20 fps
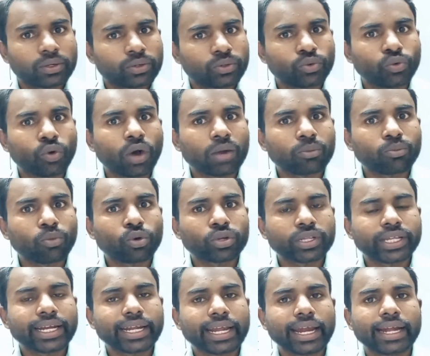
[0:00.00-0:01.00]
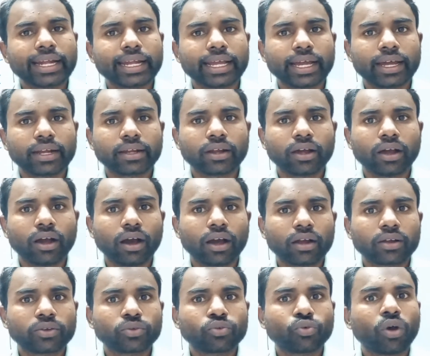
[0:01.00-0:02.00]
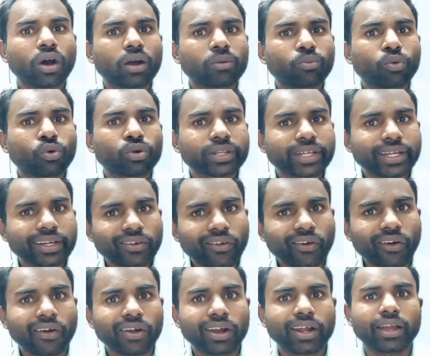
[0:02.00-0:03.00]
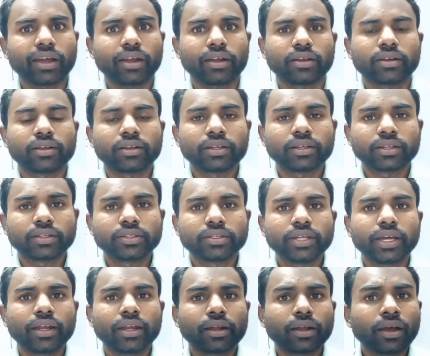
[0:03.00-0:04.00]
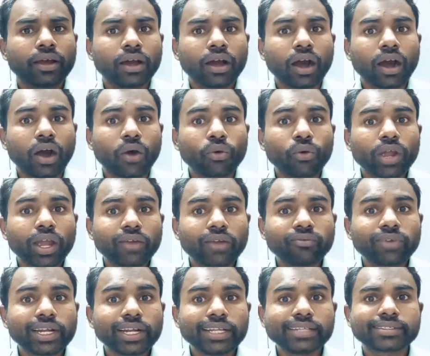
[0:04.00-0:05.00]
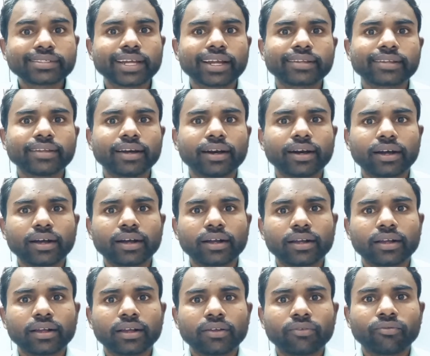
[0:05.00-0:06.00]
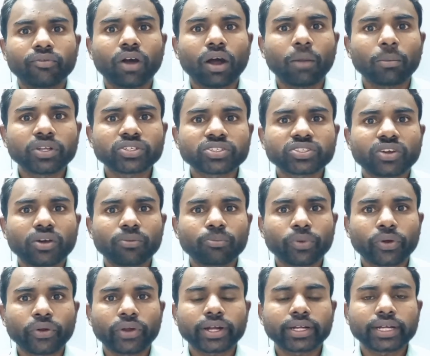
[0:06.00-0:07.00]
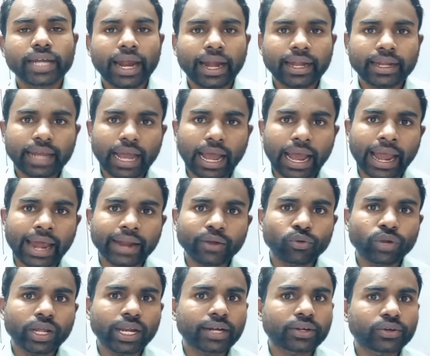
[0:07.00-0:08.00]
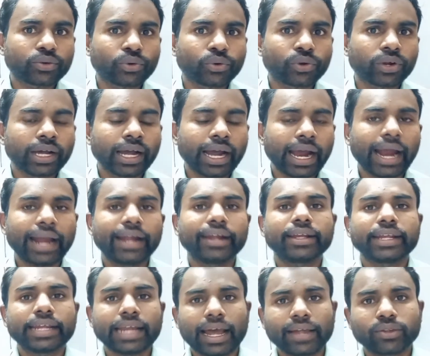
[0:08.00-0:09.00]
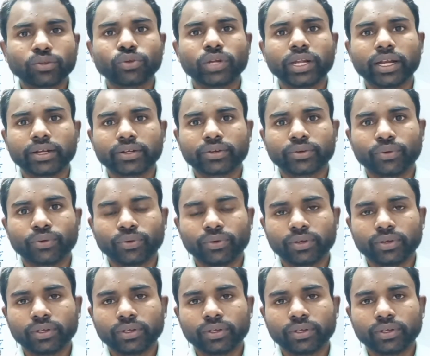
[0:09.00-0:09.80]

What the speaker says: or more than cation or two or more than anion, then how can we decide the formation of product at anode electrode and cathode electrode?